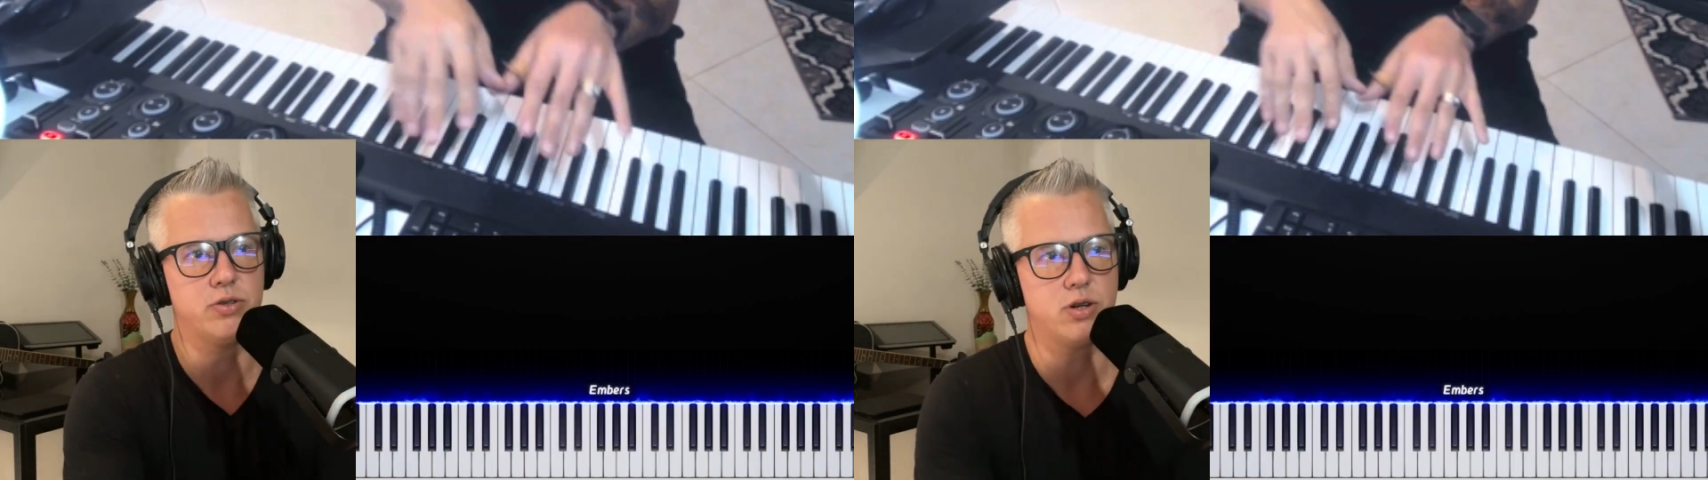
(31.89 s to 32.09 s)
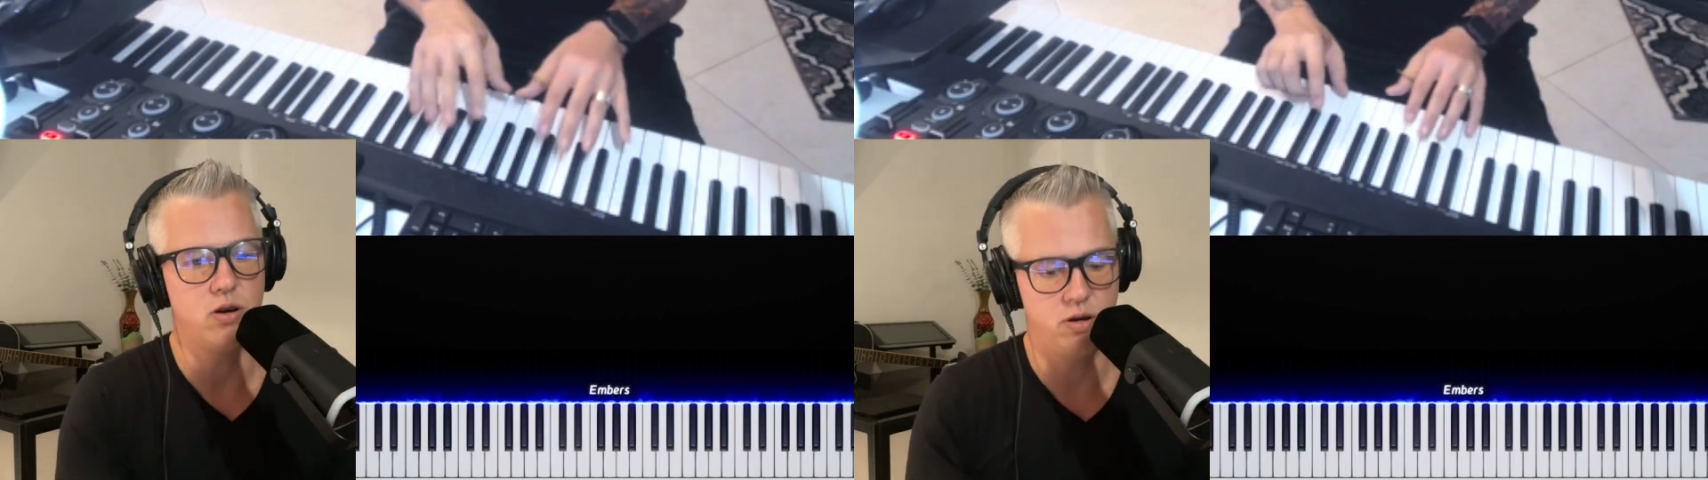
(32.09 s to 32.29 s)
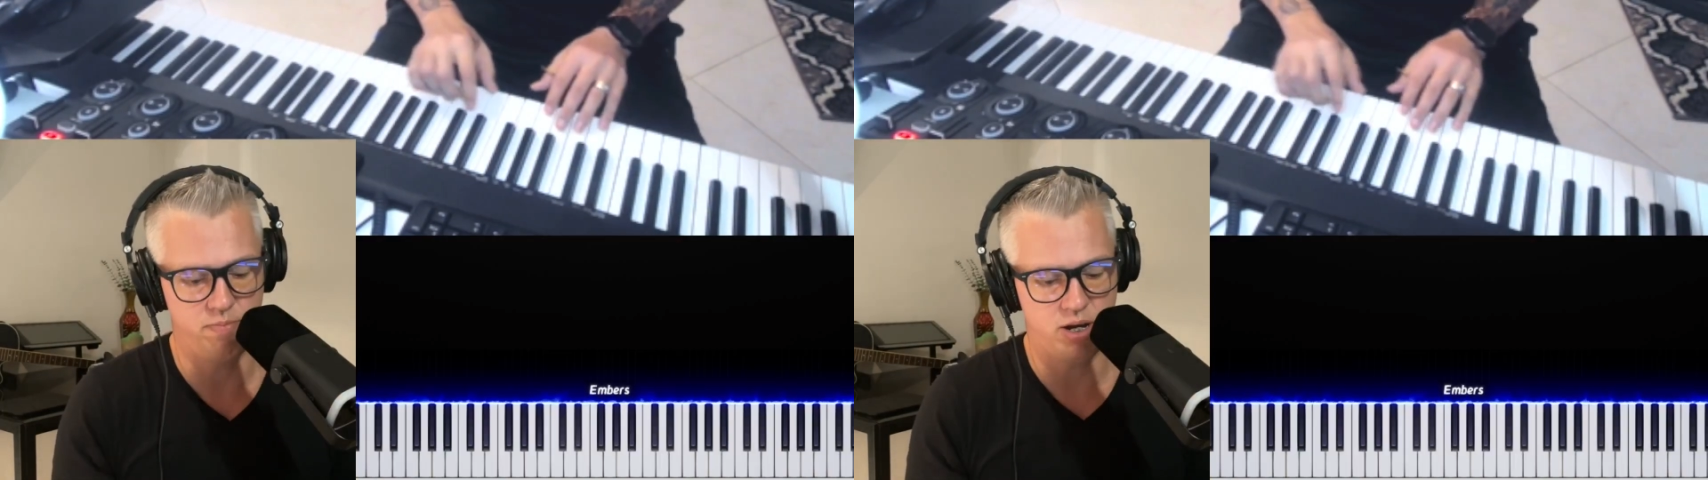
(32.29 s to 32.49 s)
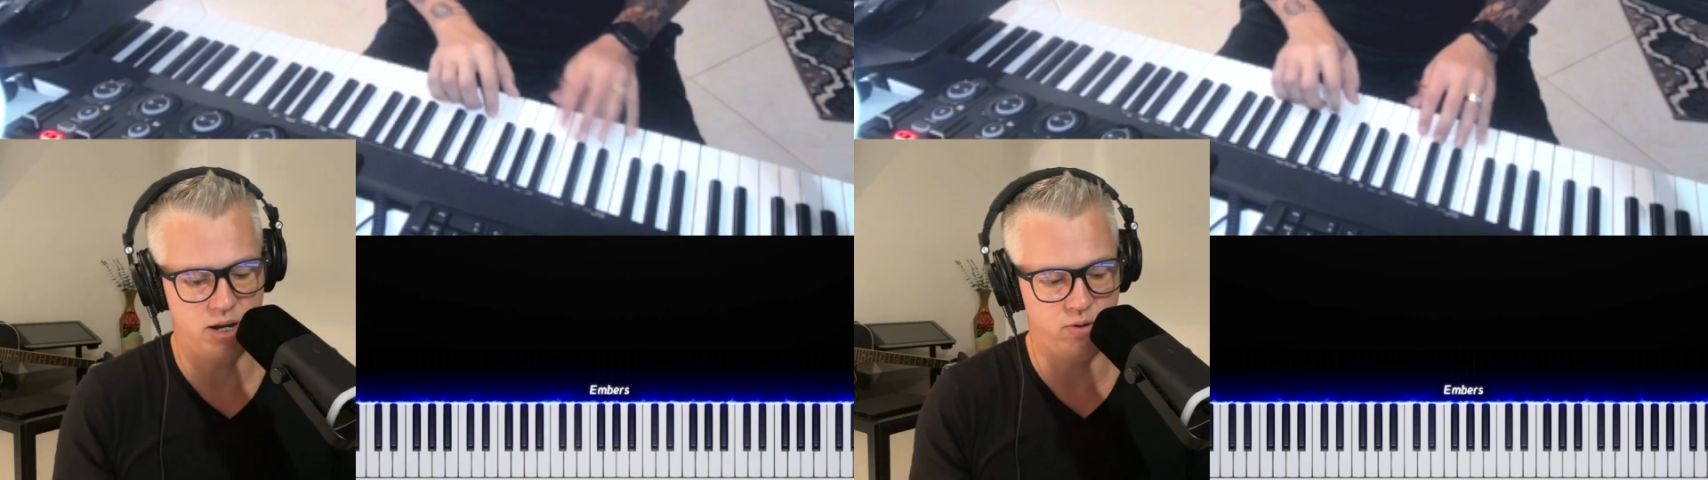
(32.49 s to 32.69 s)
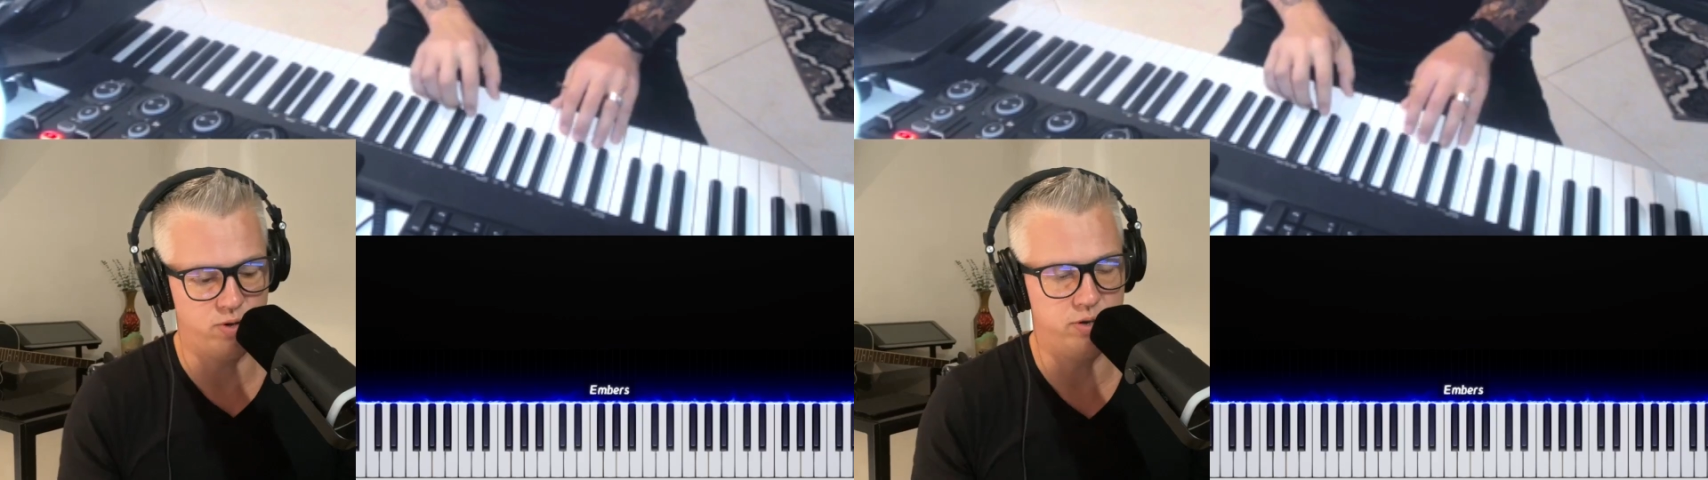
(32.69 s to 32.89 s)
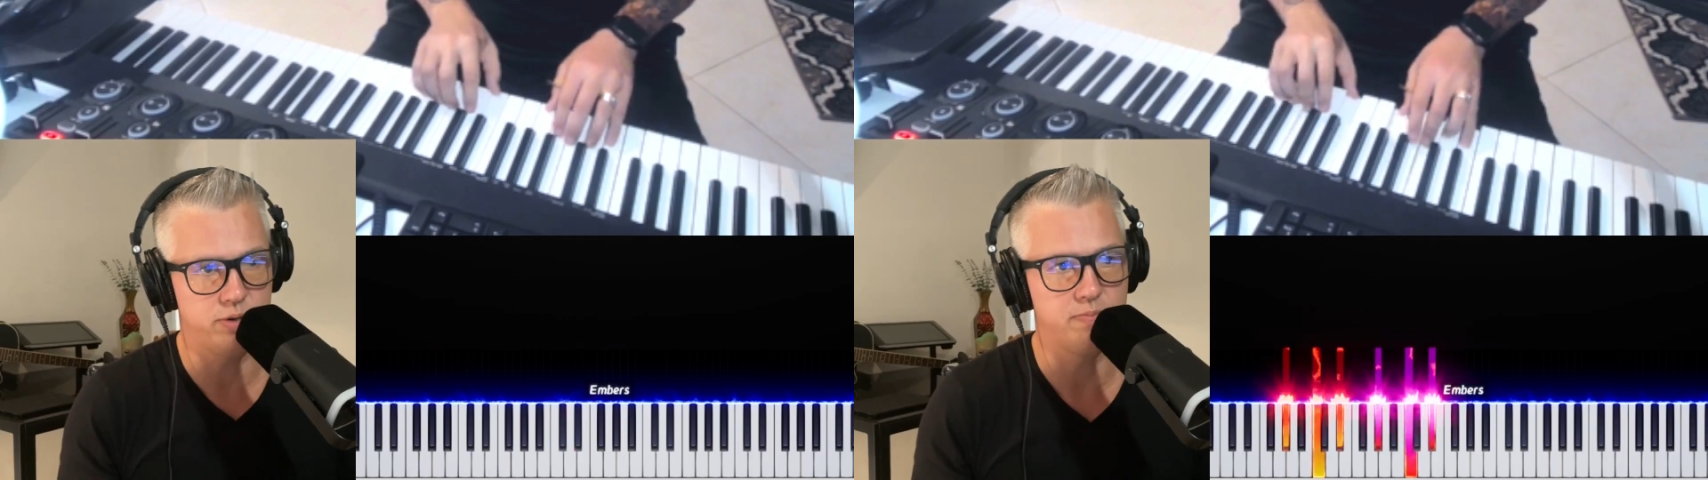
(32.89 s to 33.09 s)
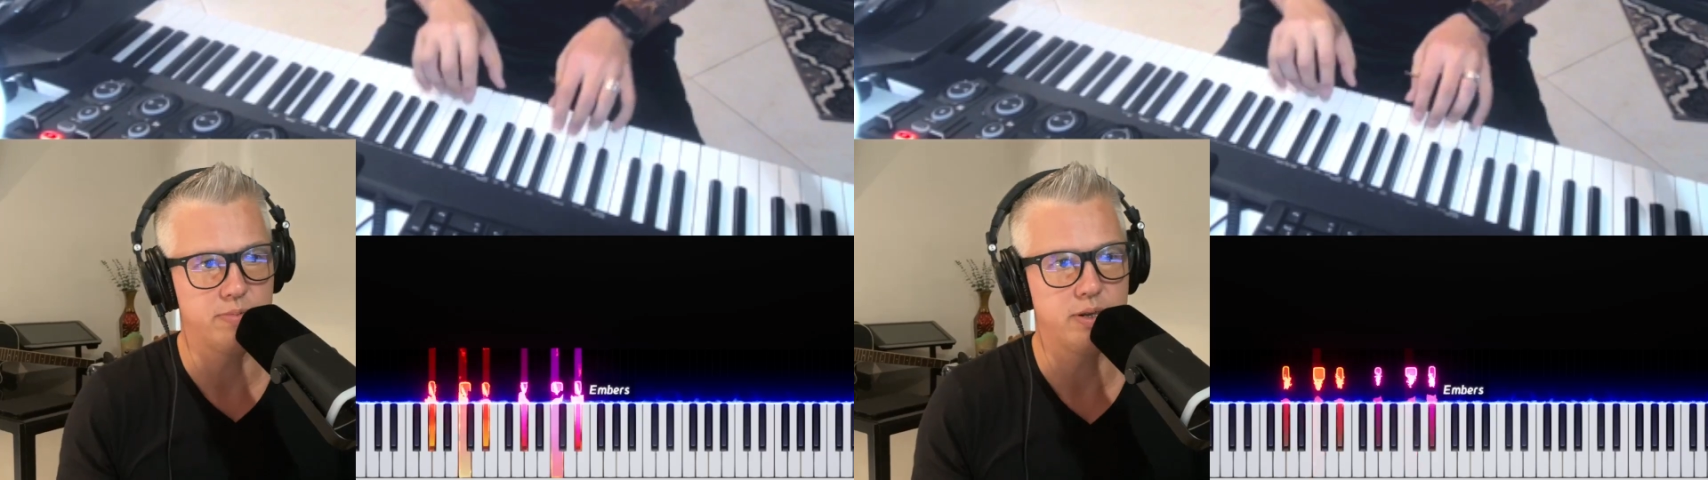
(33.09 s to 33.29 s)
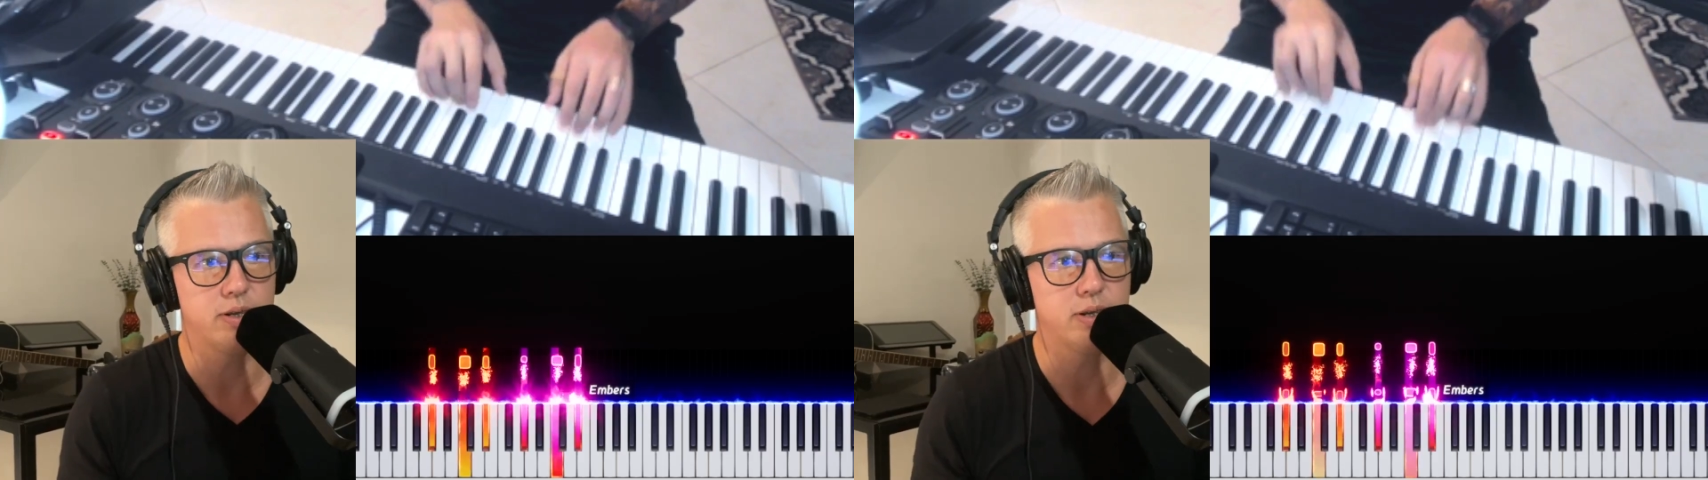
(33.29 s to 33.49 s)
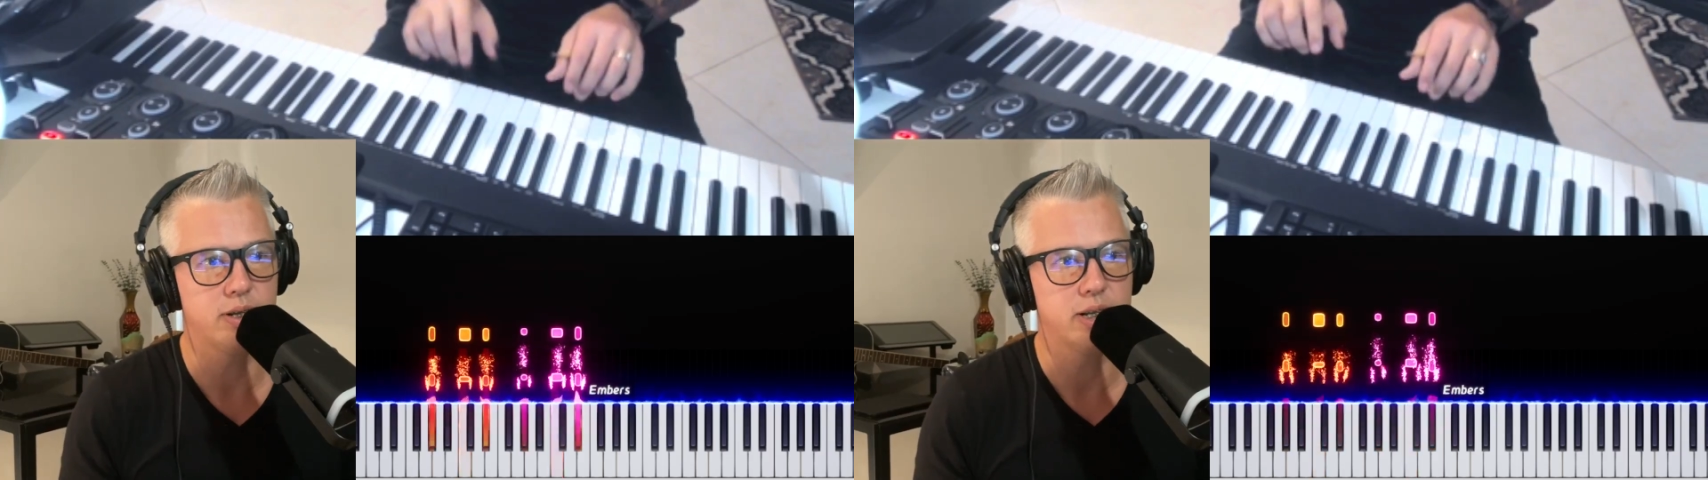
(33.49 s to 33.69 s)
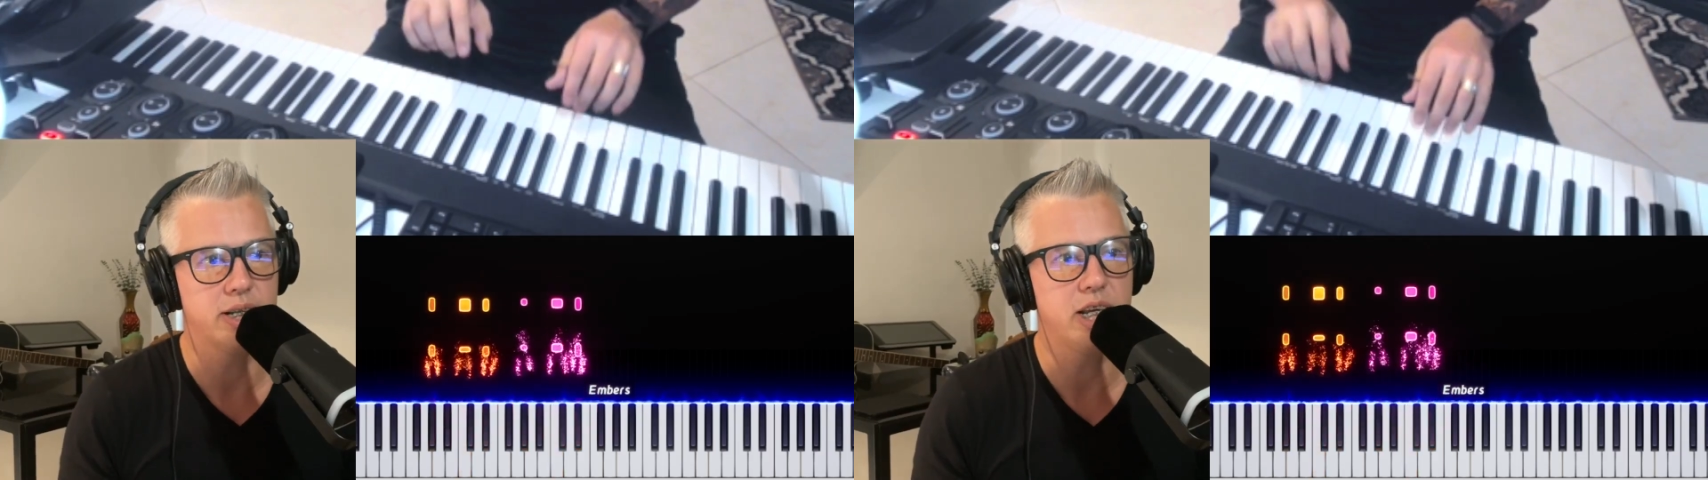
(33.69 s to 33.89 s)
on my real
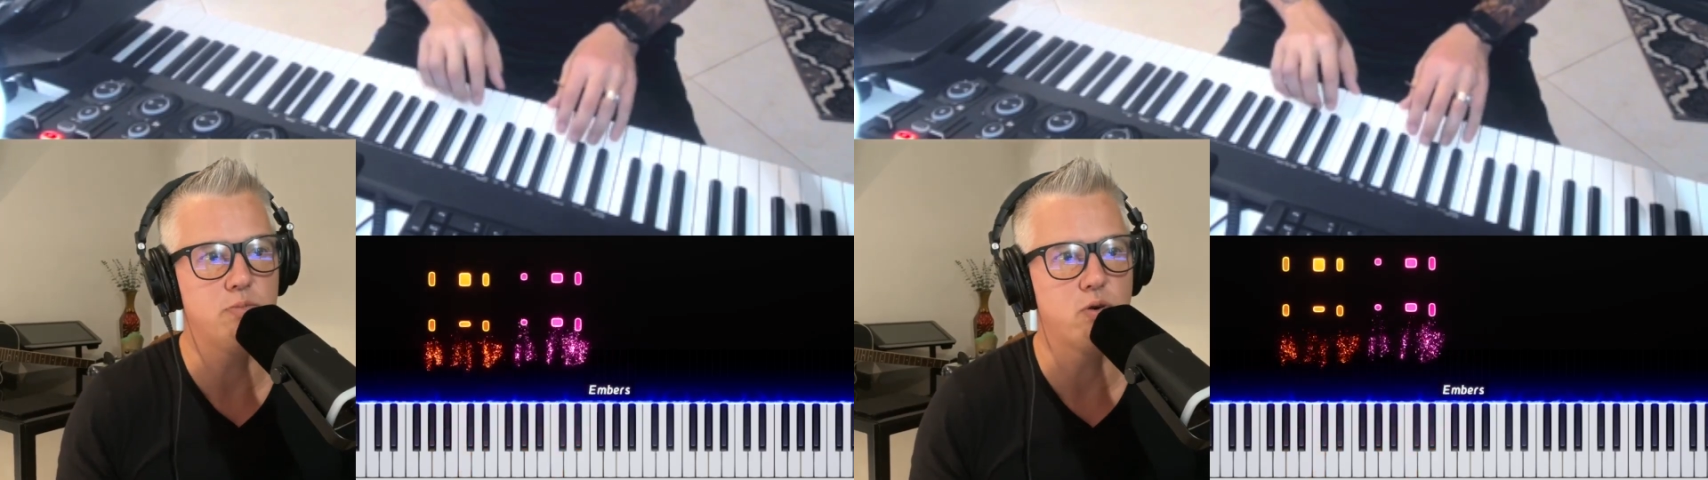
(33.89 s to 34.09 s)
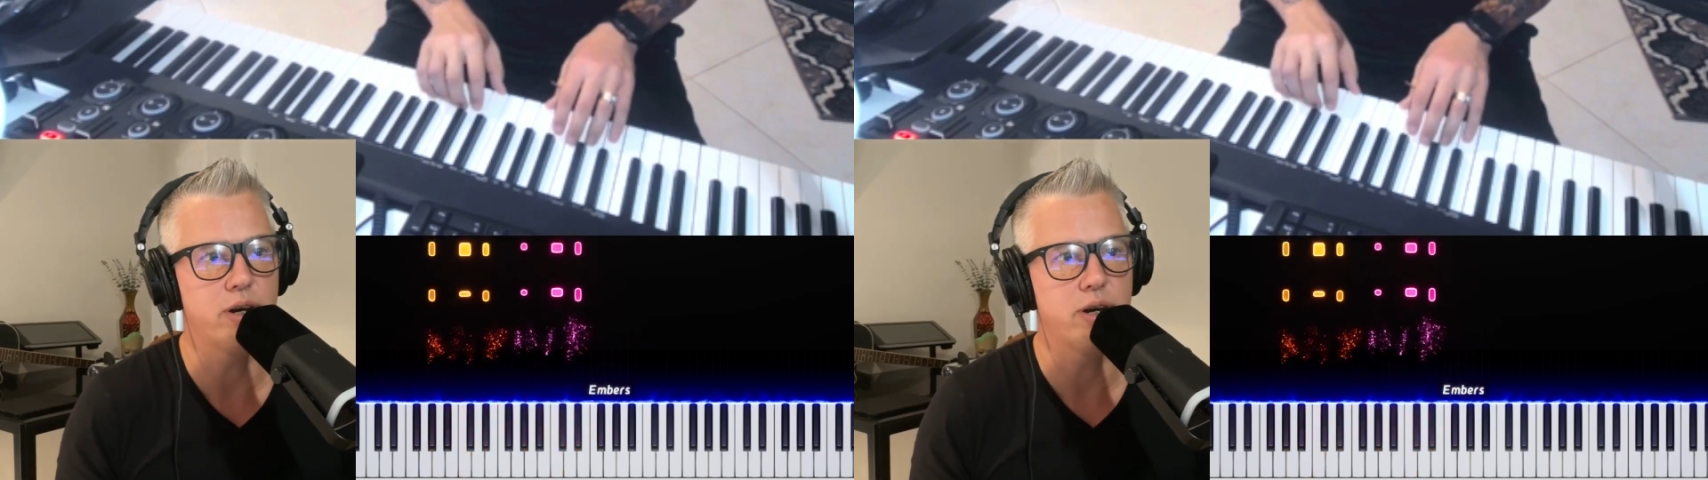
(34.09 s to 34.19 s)
keyboard.